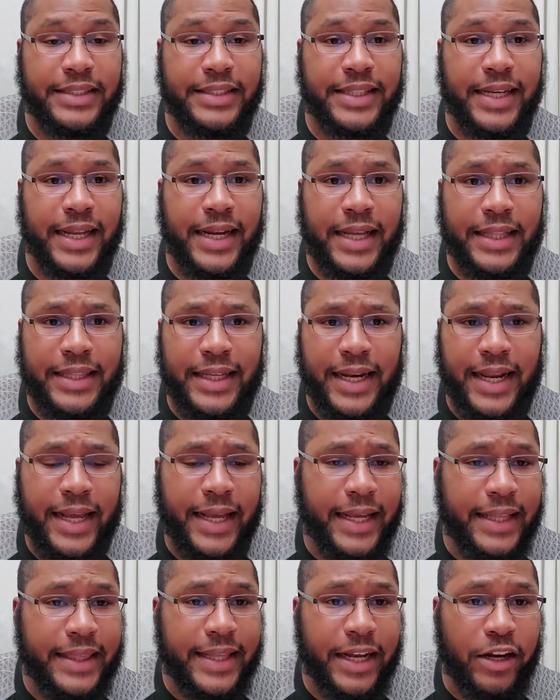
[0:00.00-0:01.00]
say that they
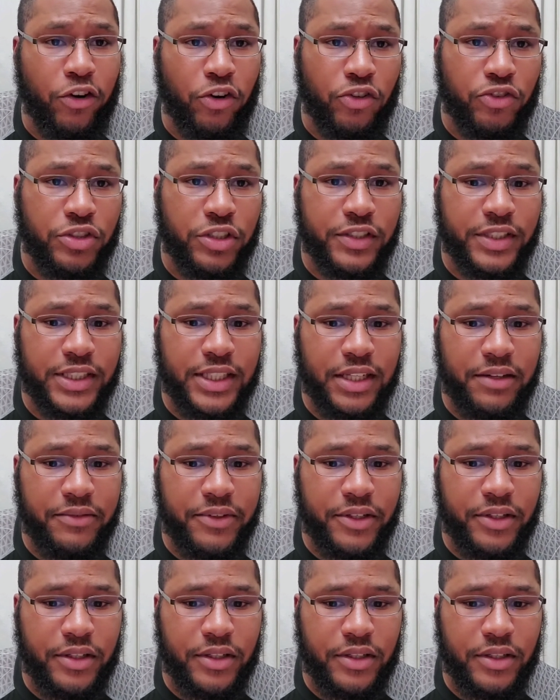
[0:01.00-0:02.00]
didn't their groceries
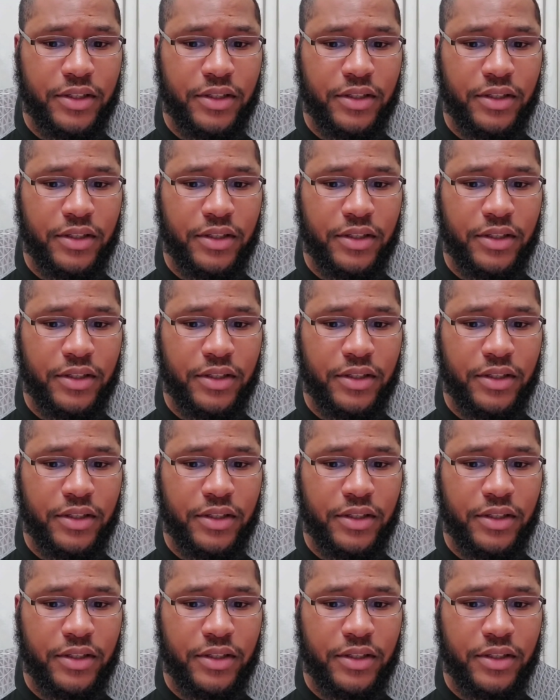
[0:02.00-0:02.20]
delivered,